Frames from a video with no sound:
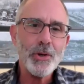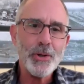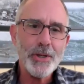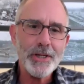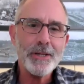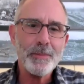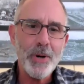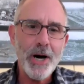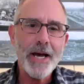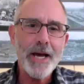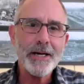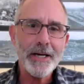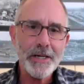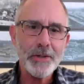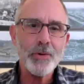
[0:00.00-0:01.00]
looking to
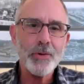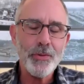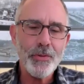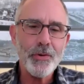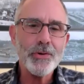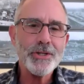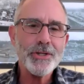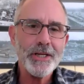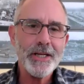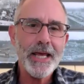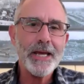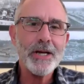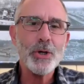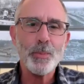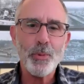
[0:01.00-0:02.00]
buy a
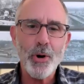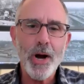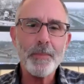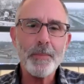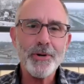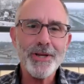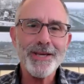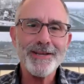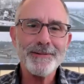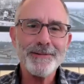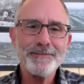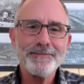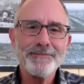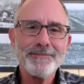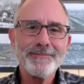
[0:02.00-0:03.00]
113-acre property.
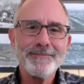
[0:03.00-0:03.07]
